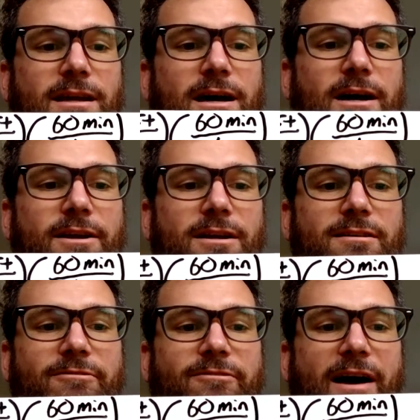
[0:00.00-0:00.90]

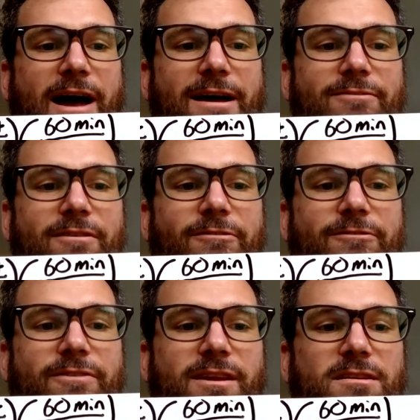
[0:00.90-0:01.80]
105
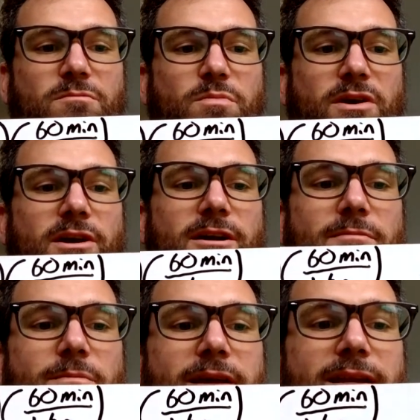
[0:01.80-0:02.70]
feet per
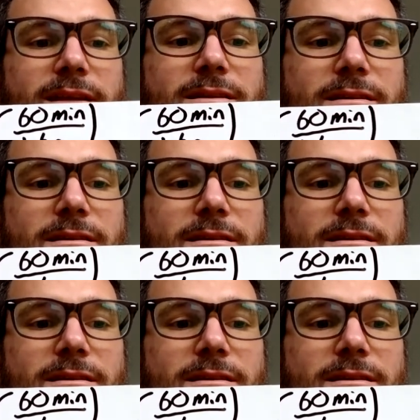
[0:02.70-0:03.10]
minute,